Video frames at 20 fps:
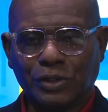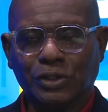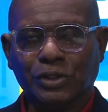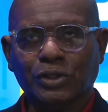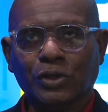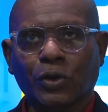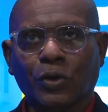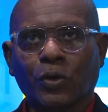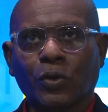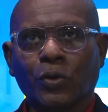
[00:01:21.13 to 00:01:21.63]

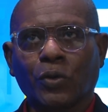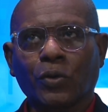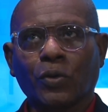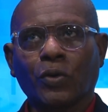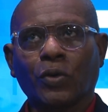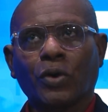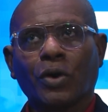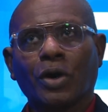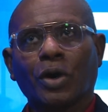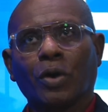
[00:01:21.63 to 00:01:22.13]

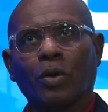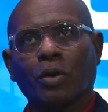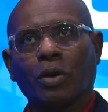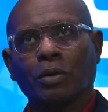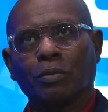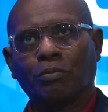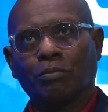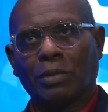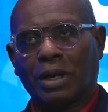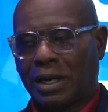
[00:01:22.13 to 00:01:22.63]
So
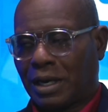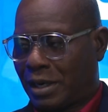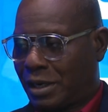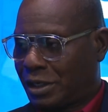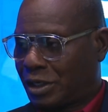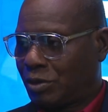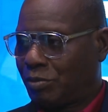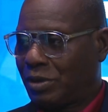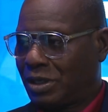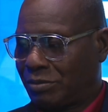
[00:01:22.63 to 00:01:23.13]

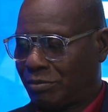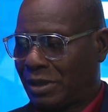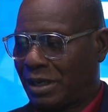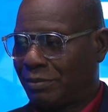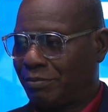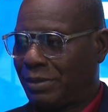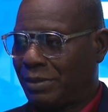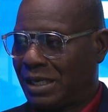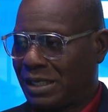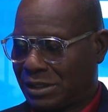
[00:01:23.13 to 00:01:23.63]
my
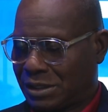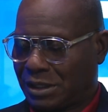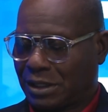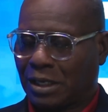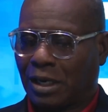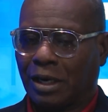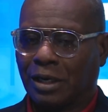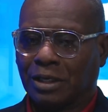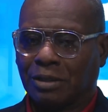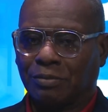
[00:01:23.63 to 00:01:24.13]
basic
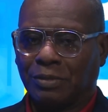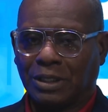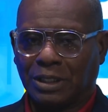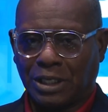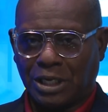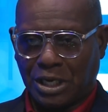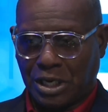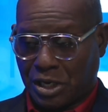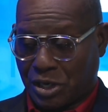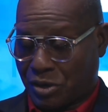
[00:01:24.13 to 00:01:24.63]
argument
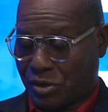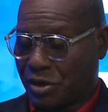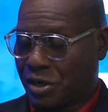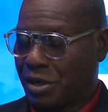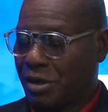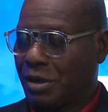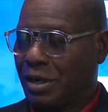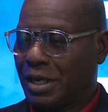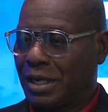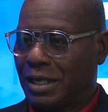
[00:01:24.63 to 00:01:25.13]
here
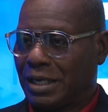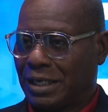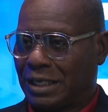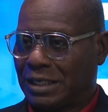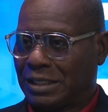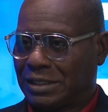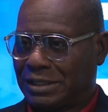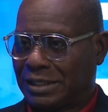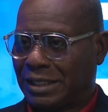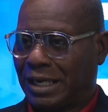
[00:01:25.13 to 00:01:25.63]

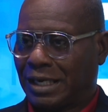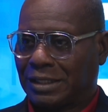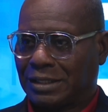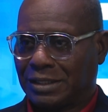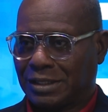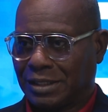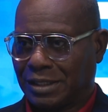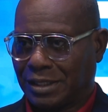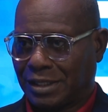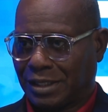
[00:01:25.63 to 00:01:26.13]
is
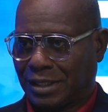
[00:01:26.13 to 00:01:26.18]
that